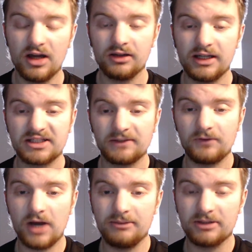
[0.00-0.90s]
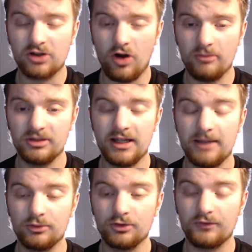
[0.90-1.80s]
like of Fred McTominay
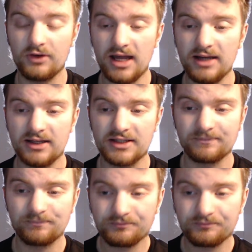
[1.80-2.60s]
and Bruno Fernandes.